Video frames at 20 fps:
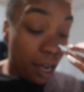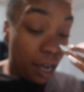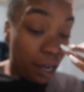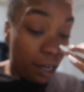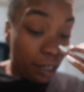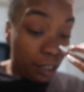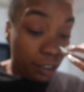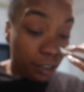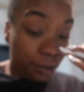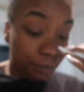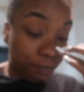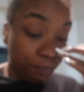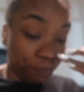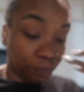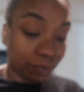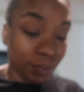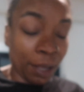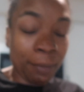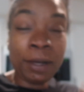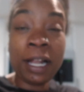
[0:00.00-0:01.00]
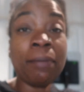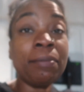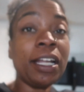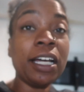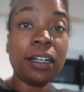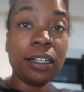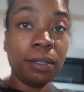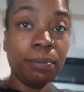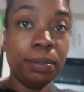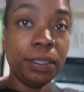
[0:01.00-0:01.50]
Um, but I'm
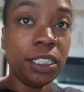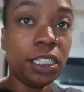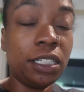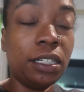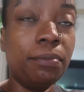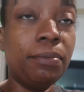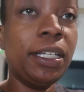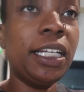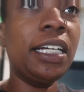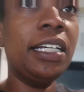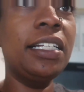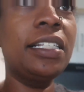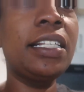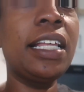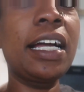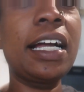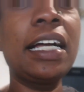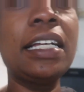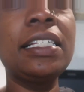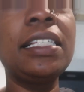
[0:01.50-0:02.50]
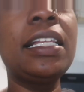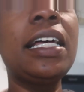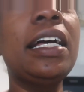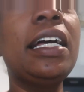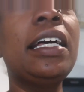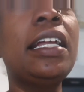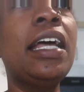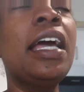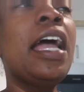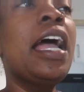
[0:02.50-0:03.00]
not gonna push it because like I
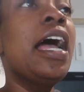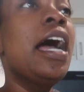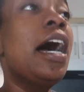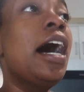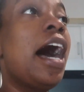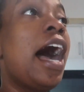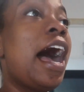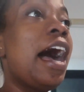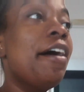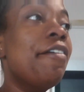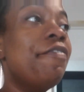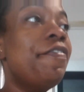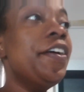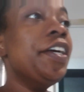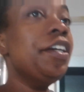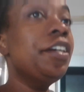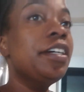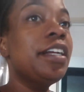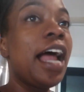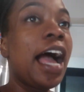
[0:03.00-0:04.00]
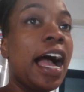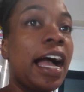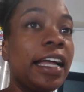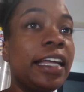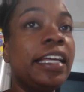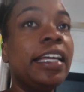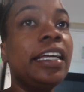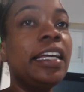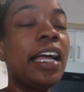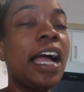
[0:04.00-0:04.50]
said, I figured I
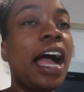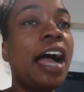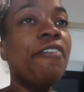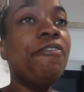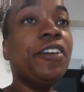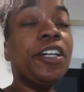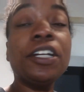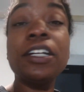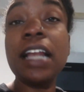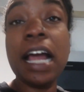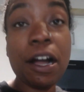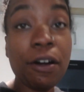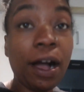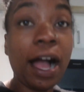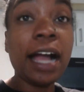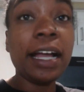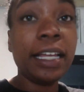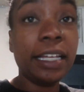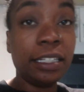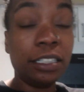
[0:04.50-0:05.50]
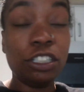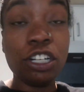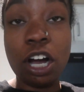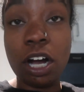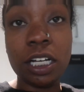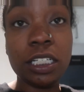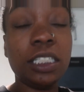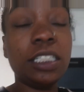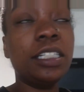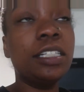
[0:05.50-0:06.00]
get I figured out I get
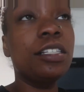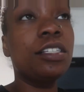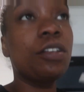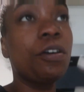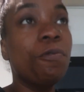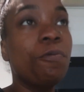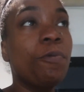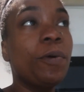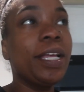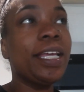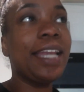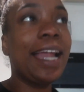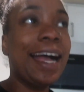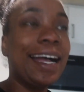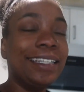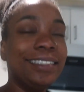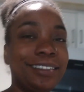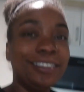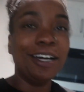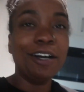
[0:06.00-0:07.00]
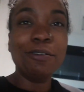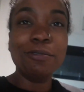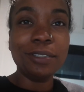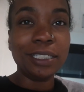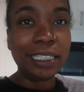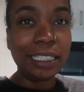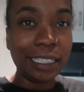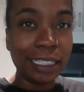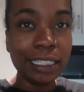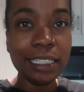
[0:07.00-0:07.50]
nauseous when I don't
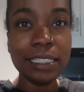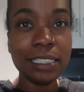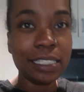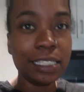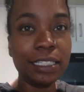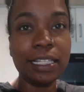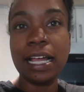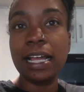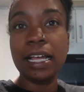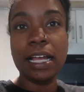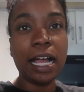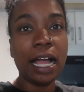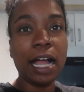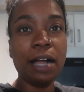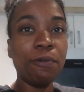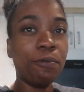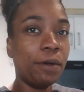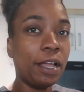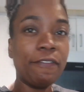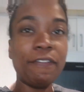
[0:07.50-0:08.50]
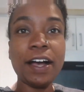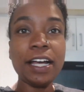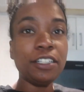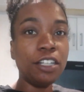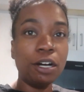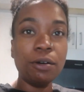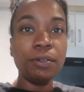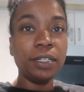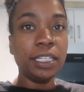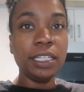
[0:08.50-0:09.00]
eat. Like if I
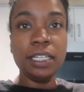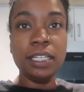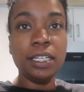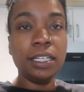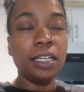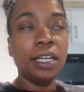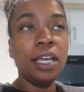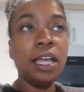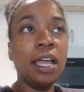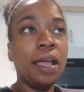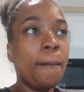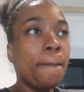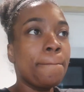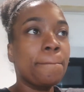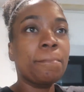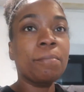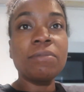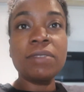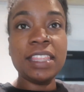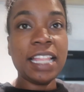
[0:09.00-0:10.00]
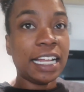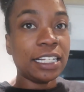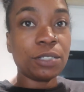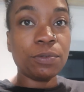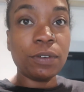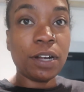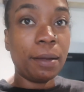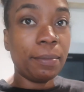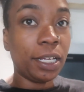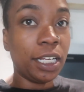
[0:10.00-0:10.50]
don't eat, that's
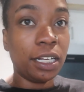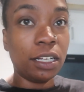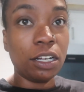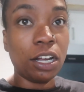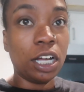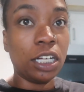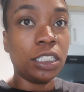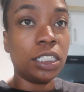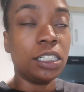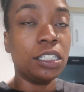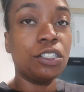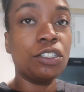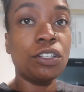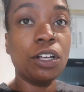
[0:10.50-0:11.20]
when I'm getting nauseous.